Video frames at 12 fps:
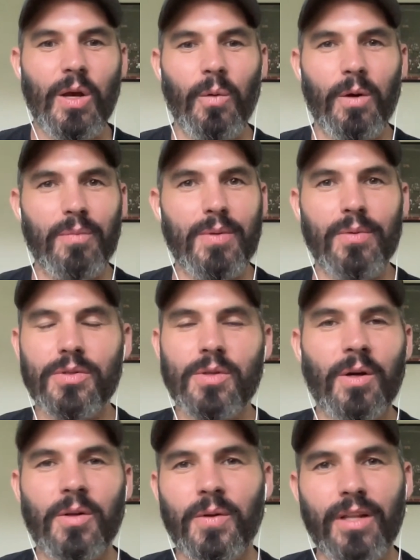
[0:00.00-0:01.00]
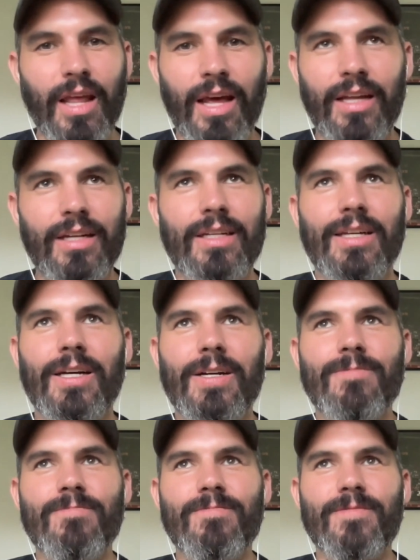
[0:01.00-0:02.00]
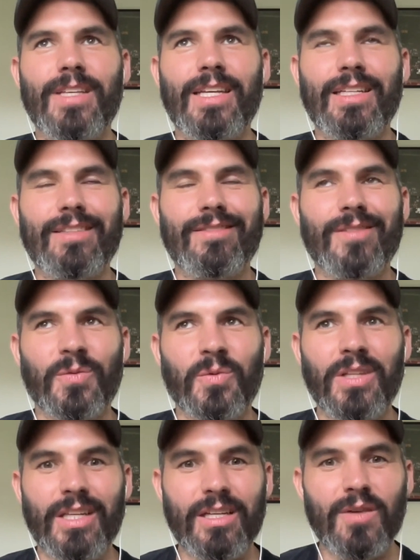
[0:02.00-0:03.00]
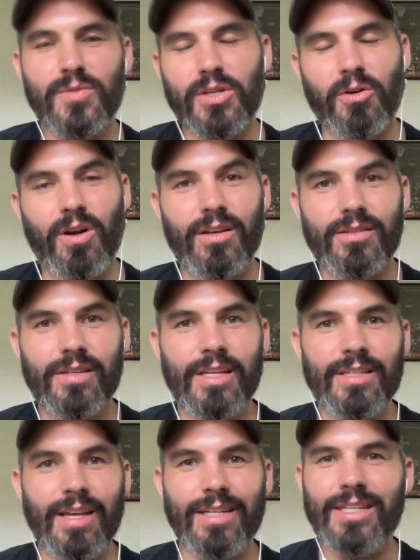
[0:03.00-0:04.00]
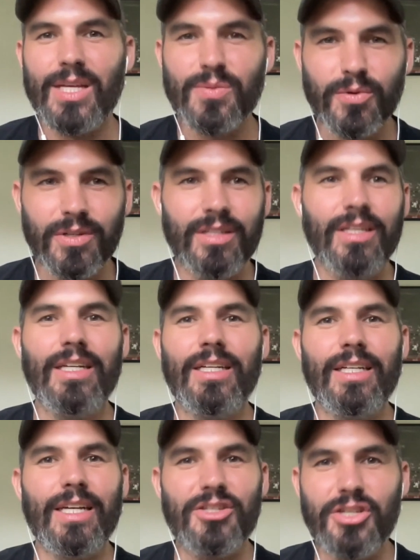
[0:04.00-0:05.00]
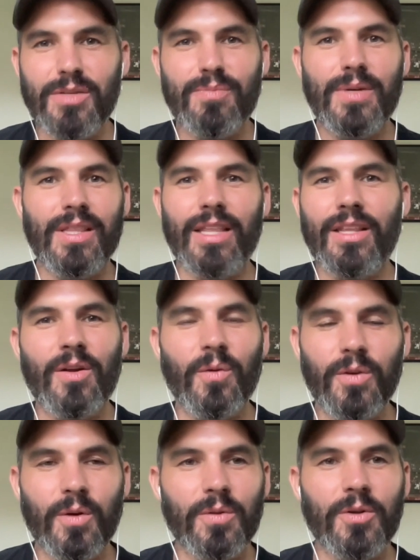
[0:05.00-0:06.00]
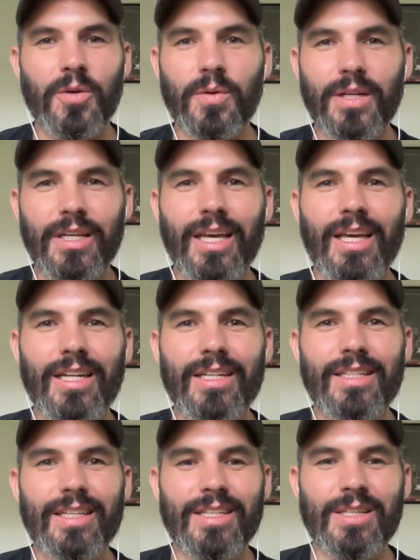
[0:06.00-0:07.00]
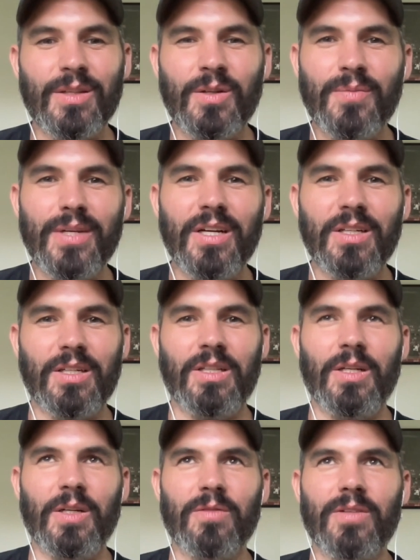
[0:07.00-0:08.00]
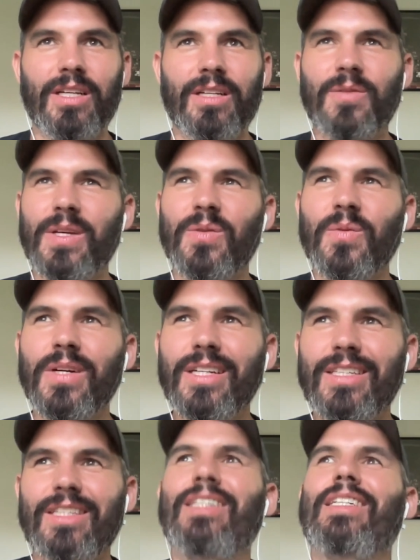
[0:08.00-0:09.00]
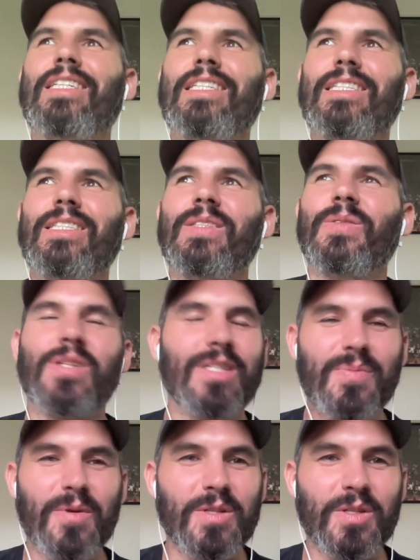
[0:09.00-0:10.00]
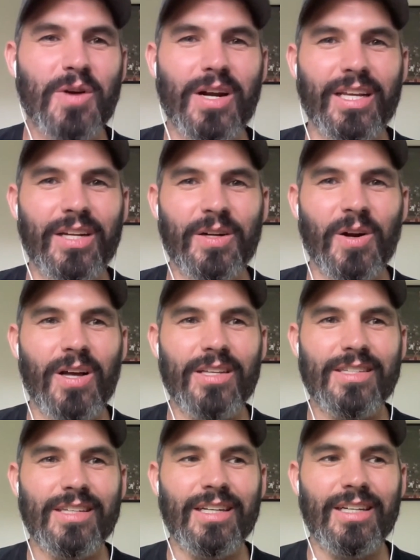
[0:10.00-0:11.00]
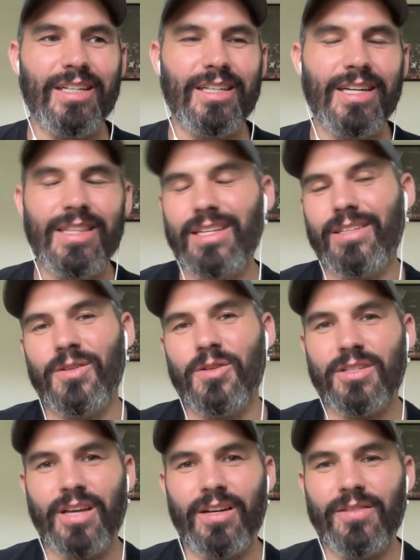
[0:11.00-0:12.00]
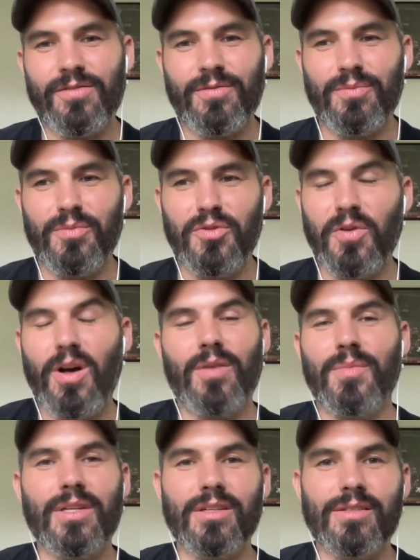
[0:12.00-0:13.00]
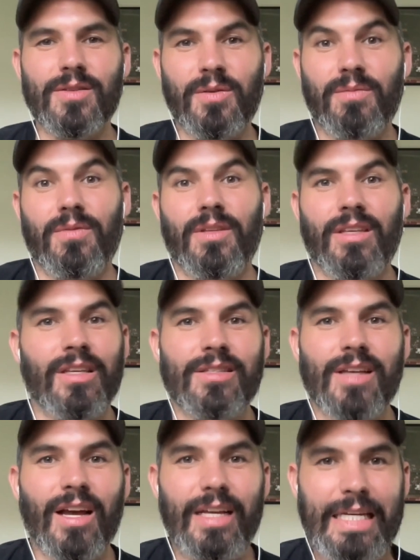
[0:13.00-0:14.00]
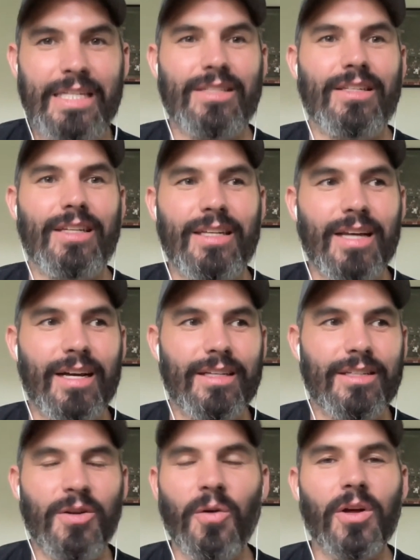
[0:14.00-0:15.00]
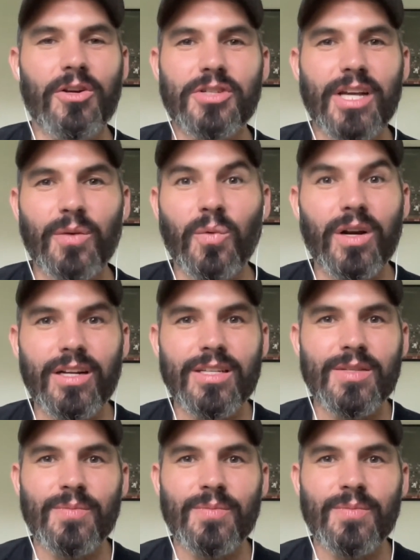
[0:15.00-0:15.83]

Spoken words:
when people start doing that, it really comes across as like desperate and cheap, and that they don't know what they're doing, and it's a little bit unclear of like, wait, what is this person trying to get across? And then you just kind of move on because it's not you don't understand what it is,